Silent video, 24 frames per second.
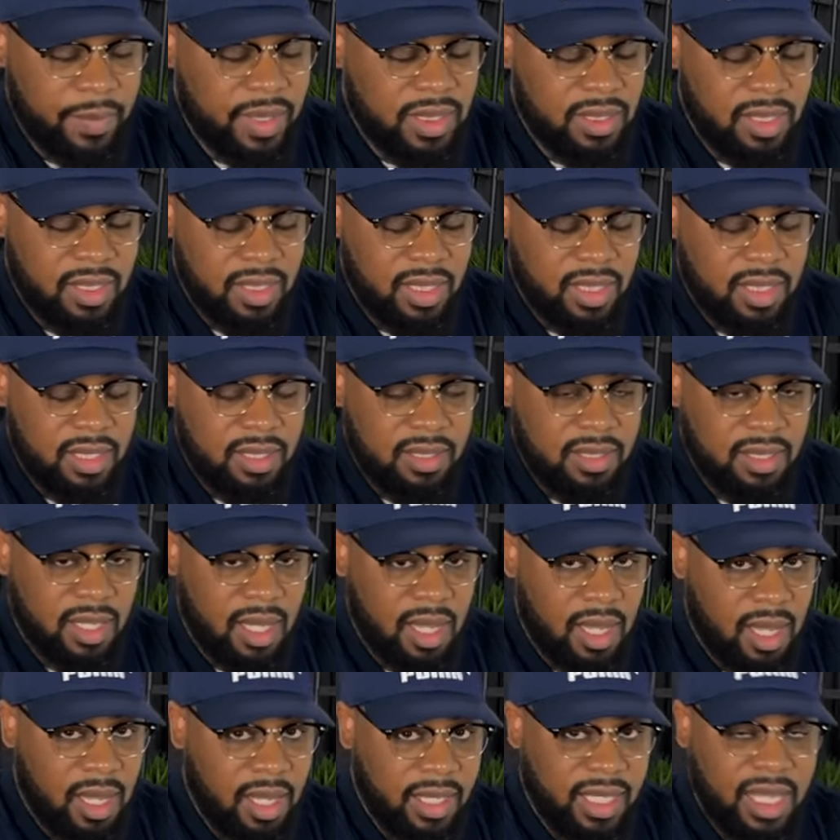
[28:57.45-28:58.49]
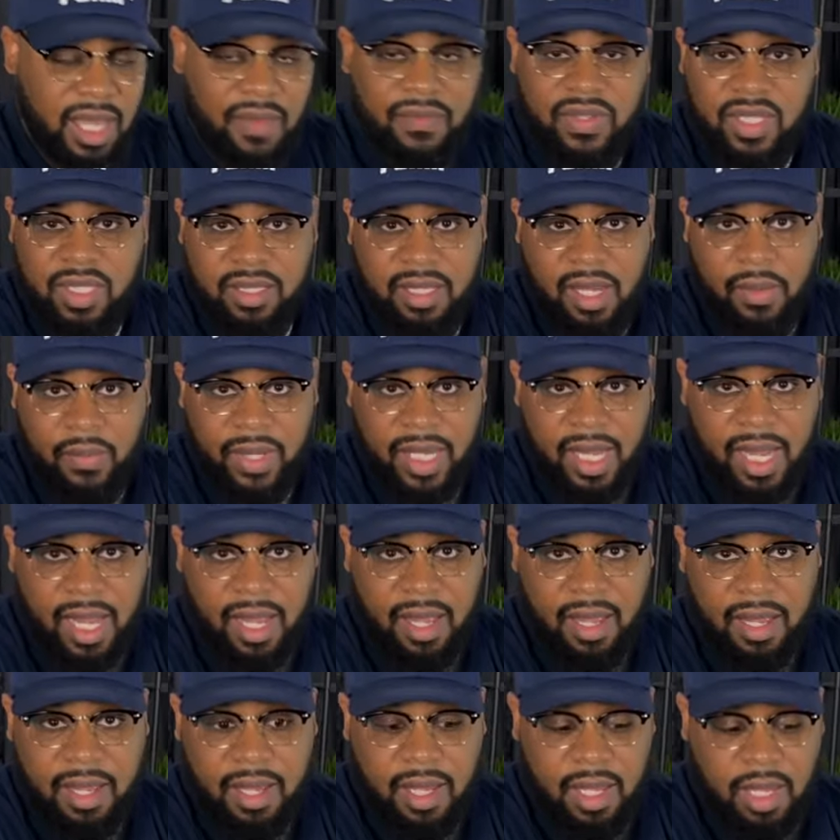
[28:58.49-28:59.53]
I mean, to these uh, canvases that we
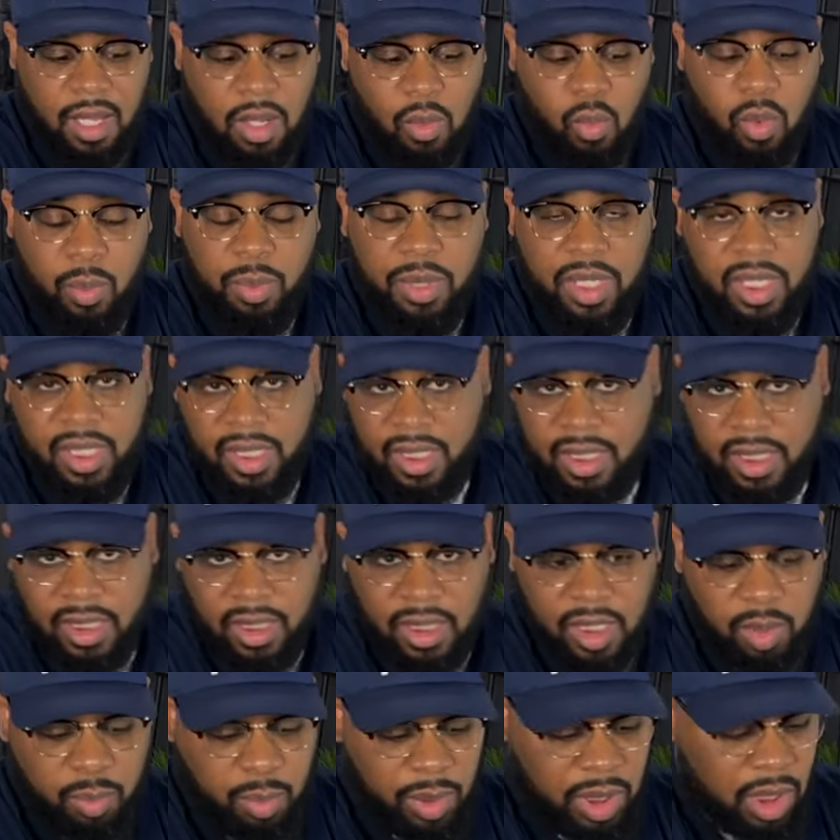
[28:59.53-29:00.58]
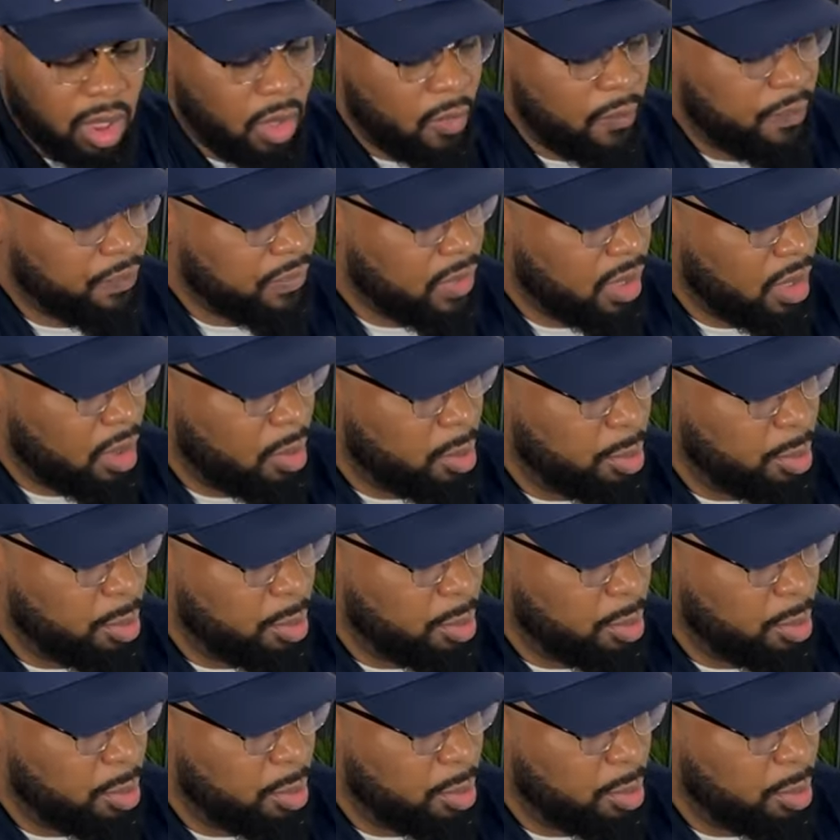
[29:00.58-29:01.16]
got. We'll put it in the link below.